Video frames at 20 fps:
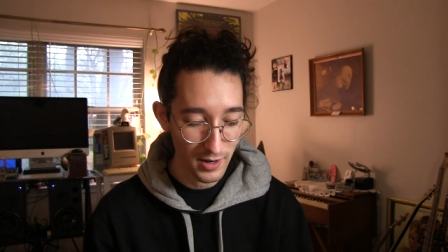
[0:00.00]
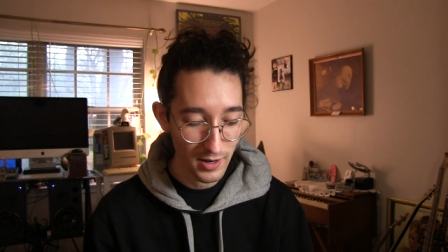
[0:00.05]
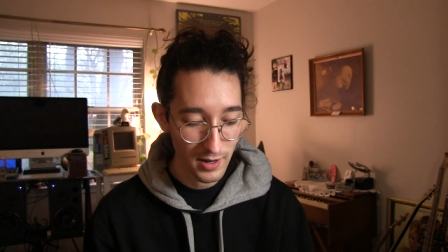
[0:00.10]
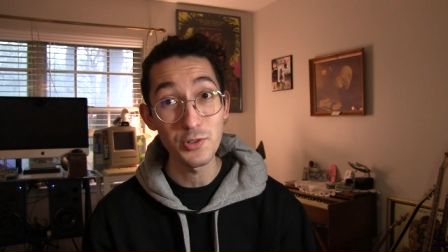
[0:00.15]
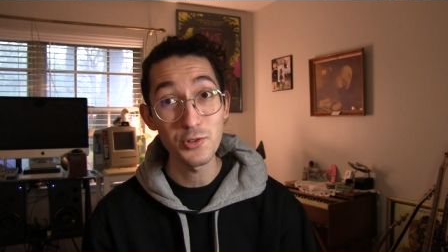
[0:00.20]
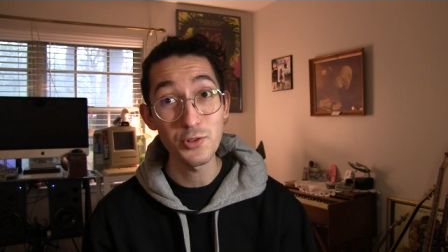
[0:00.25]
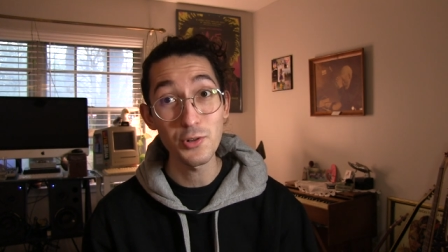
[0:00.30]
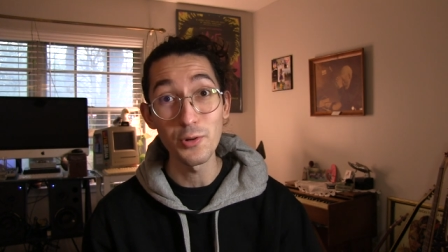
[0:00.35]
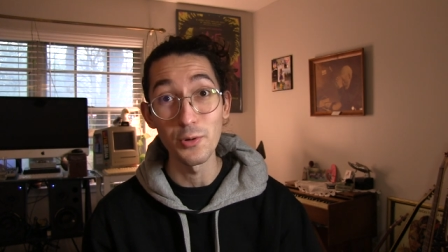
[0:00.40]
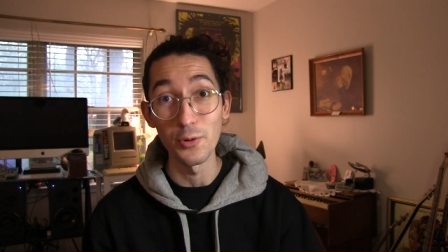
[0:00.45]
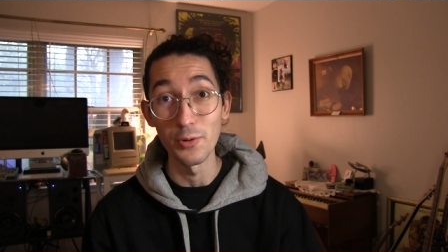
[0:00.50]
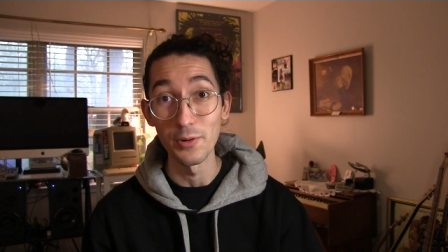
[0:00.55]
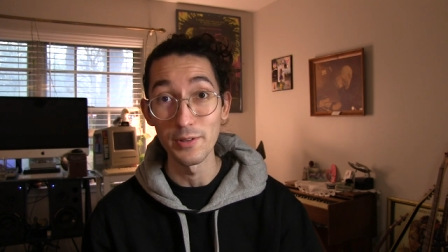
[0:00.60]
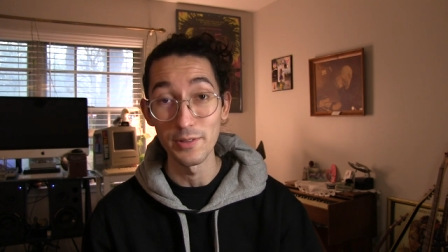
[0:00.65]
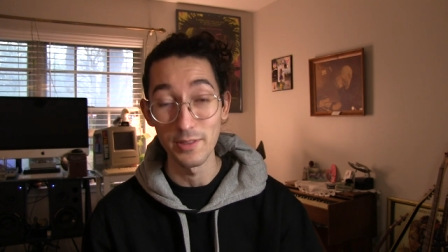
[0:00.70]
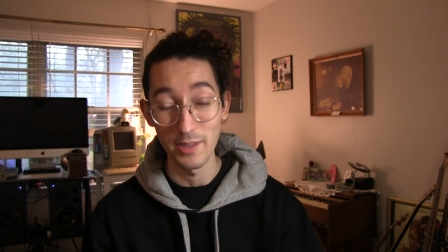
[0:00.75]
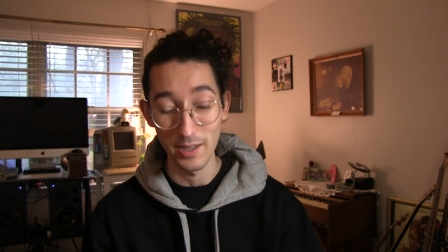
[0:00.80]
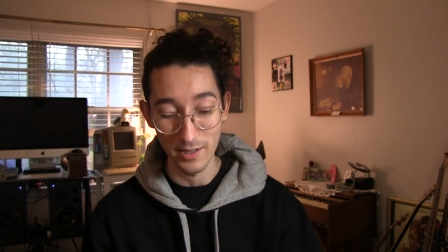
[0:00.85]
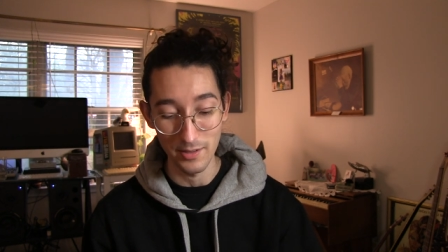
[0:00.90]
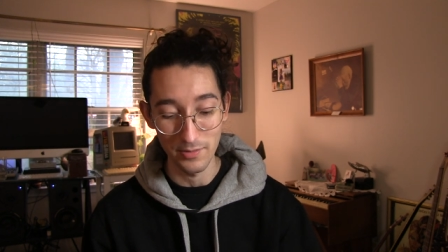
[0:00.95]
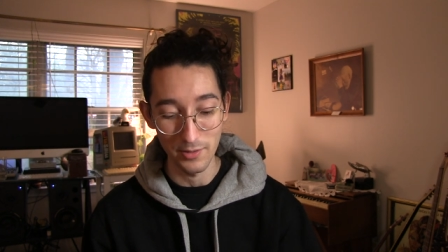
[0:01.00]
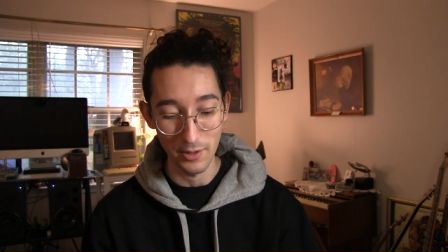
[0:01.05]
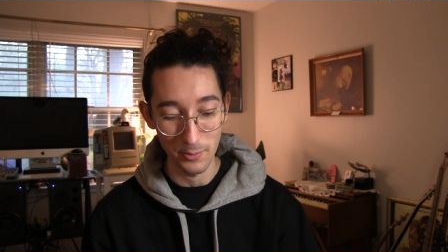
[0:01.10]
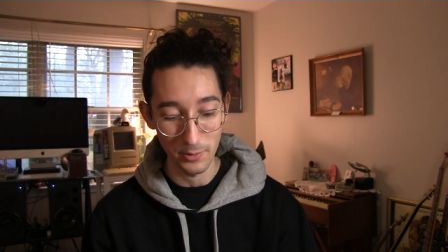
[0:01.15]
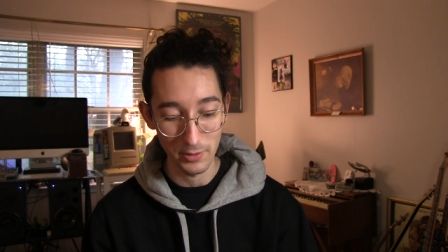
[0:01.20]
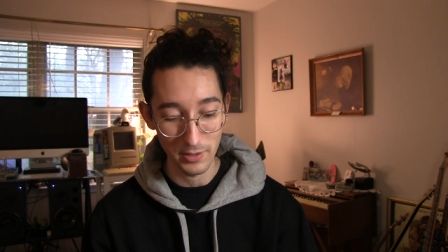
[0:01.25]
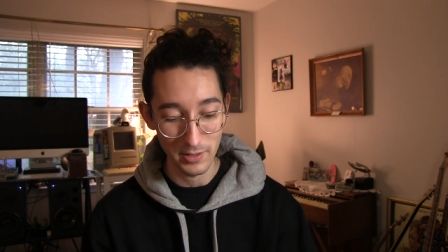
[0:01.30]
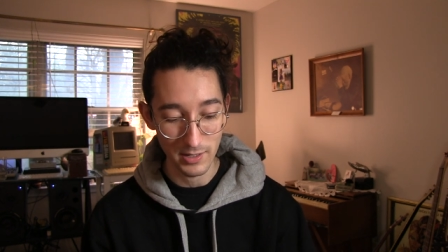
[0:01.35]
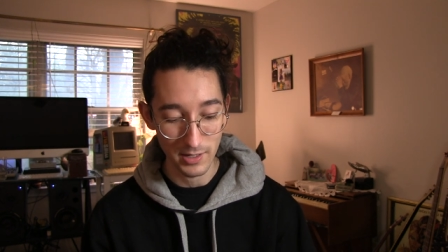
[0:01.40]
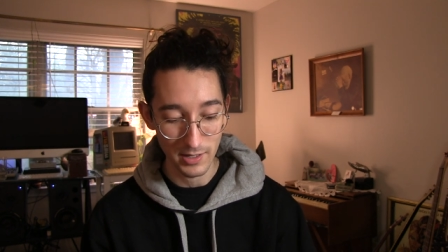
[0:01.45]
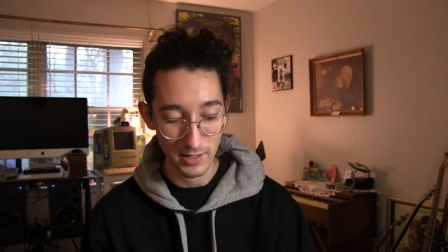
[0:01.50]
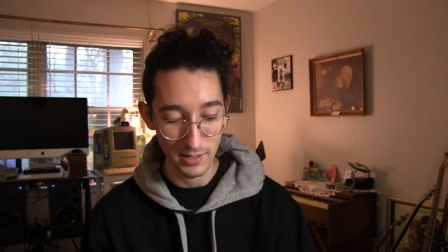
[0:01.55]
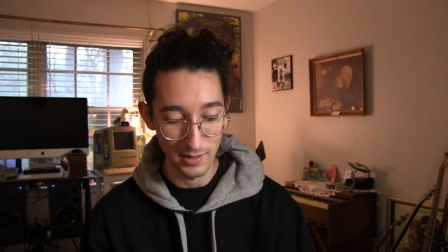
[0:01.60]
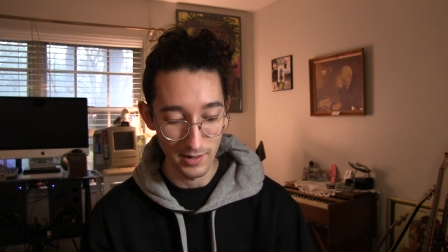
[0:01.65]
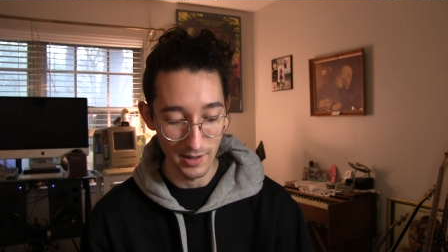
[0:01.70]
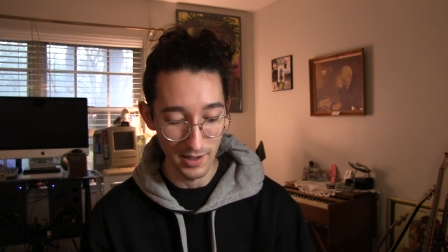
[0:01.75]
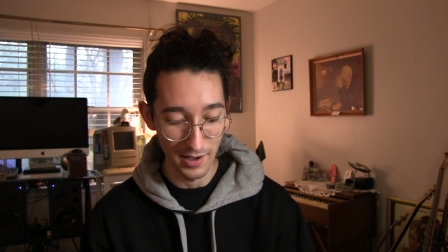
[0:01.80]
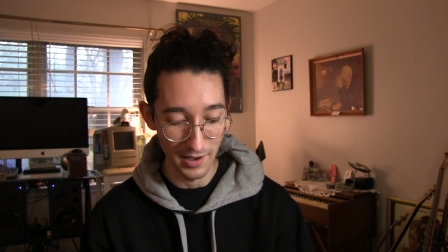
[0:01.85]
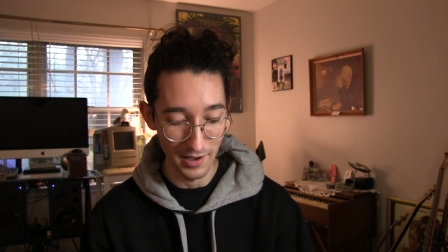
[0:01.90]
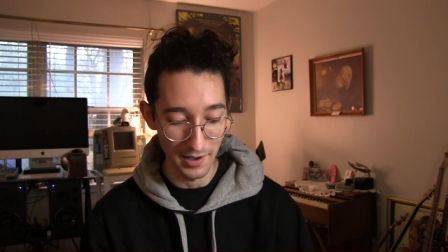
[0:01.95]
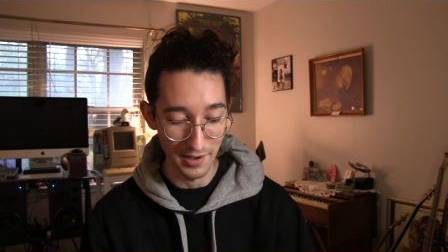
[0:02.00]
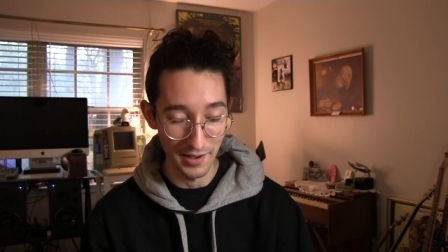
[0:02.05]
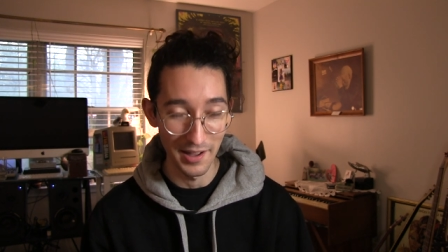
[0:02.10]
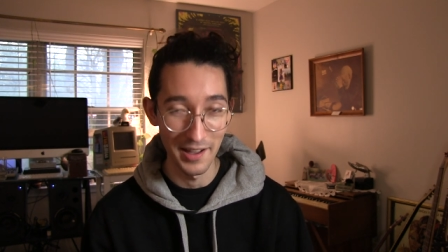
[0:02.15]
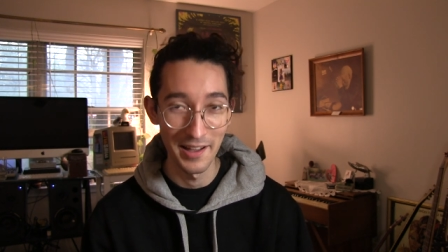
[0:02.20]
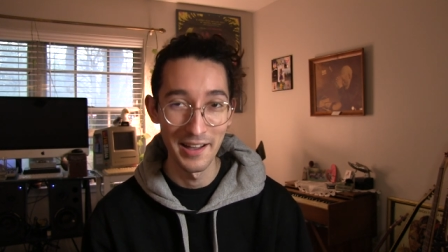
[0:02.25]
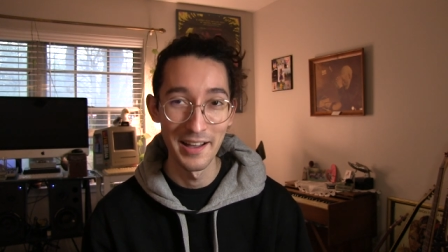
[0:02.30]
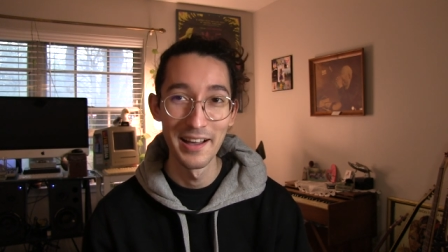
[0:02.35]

It's true. They, they really did. Uh,